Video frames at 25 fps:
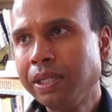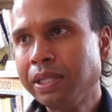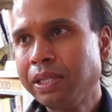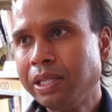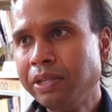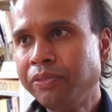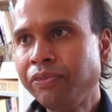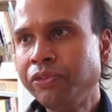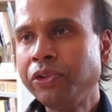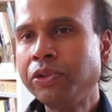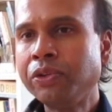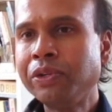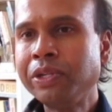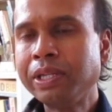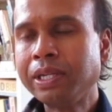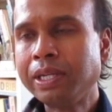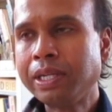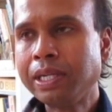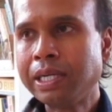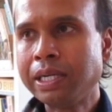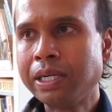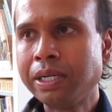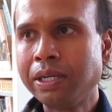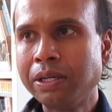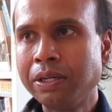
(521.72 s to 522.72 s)
if you're in the
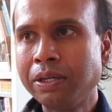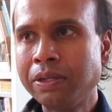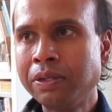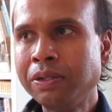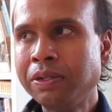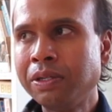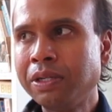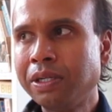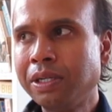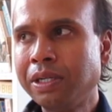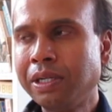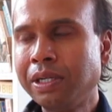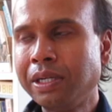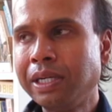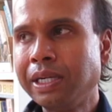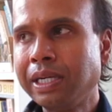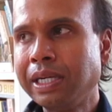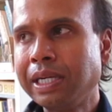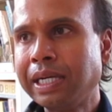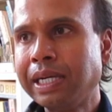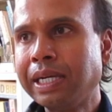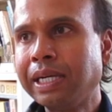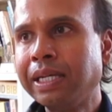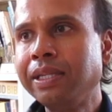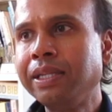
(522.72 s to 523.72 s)
now
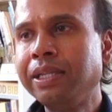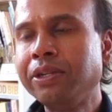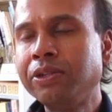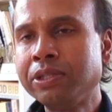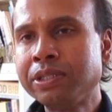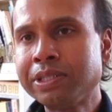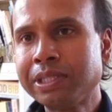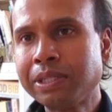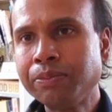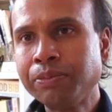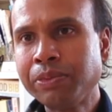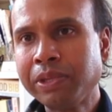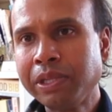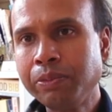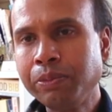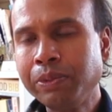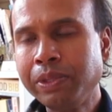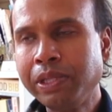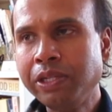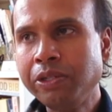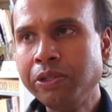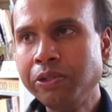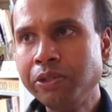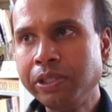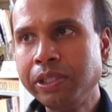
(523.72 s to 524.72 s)
and there's something
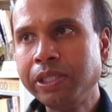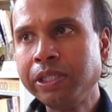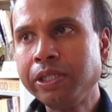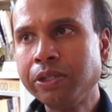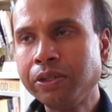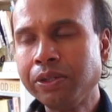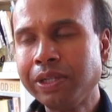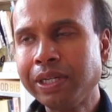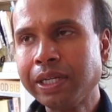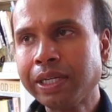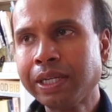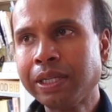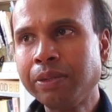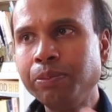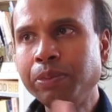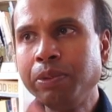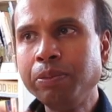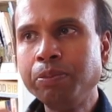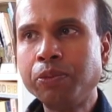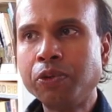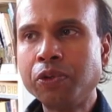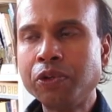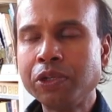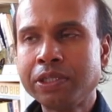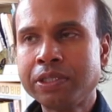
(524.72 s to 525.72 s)
within your ego that can be
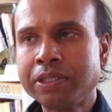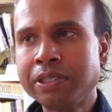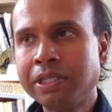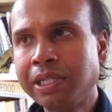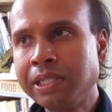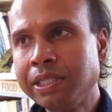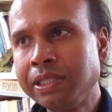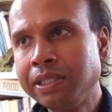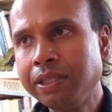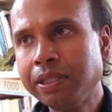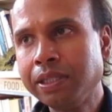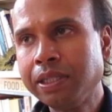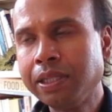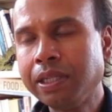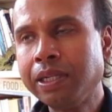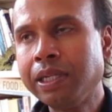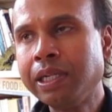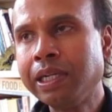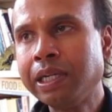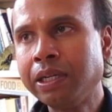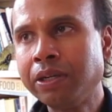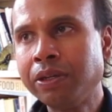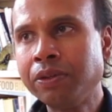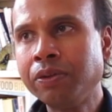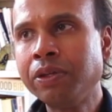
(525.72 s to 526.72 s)
more exciting than
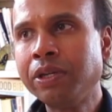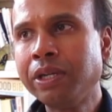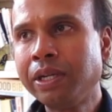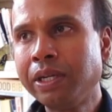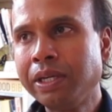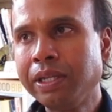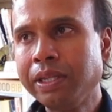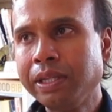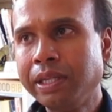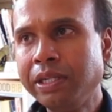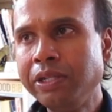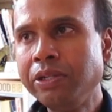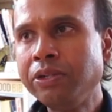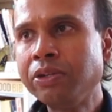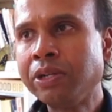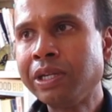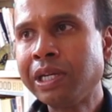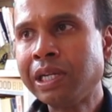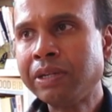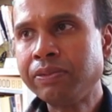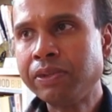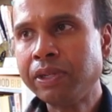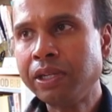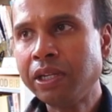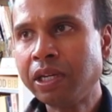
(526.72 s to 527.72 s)
now, then you're going to
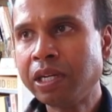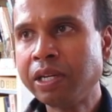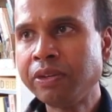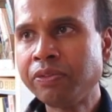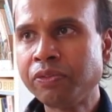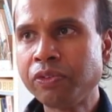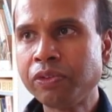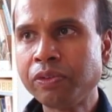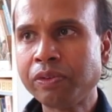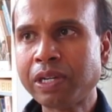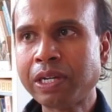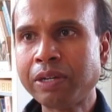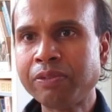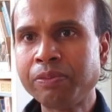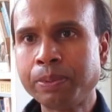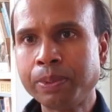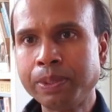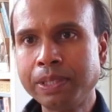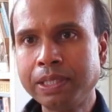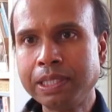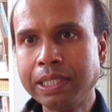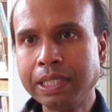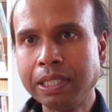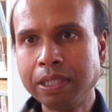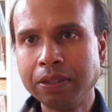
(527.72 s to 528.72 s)
have a life of up
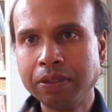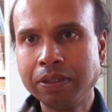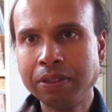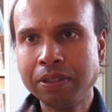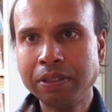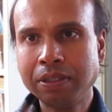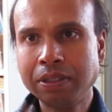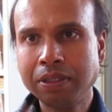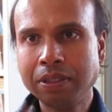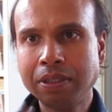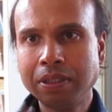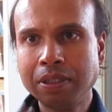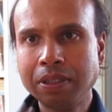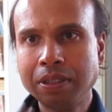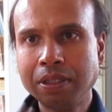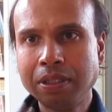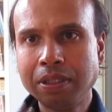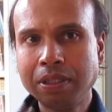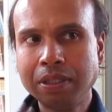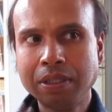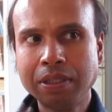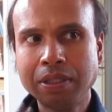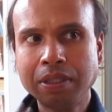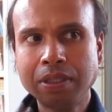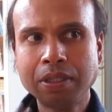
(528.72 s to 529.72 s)
and down.
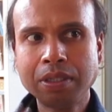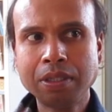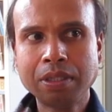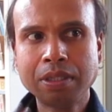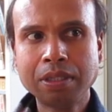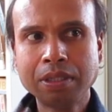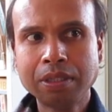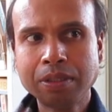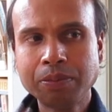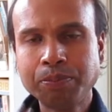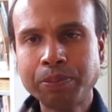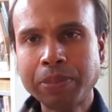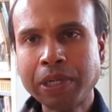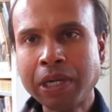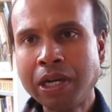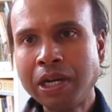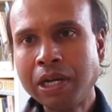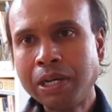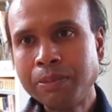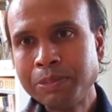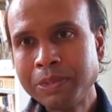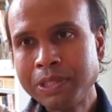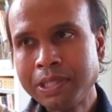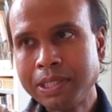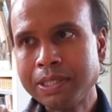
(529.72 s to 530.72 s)

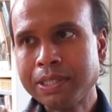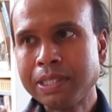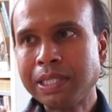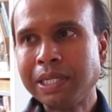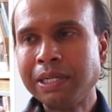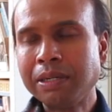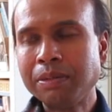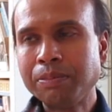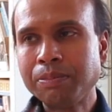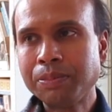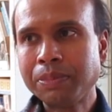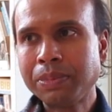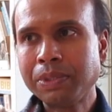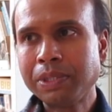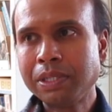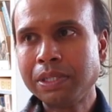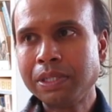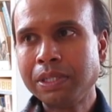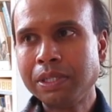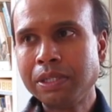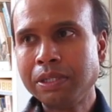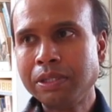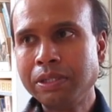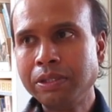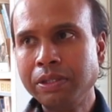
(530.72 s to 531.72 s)
Bahamas is up,
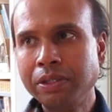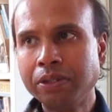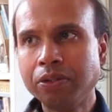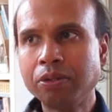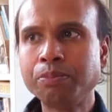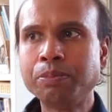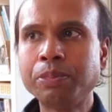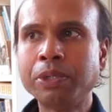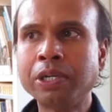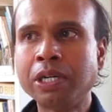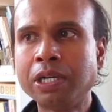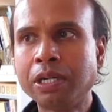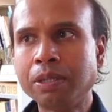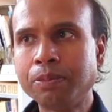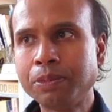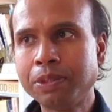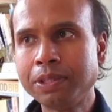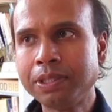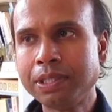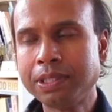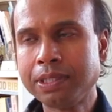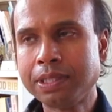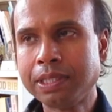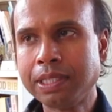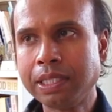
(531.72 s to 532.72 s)
non
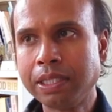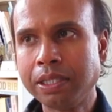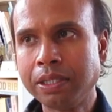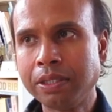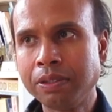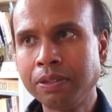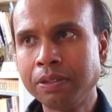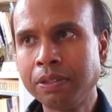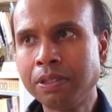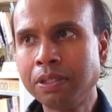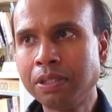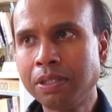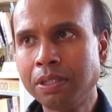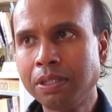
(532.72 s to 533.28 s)
Bahamas is down.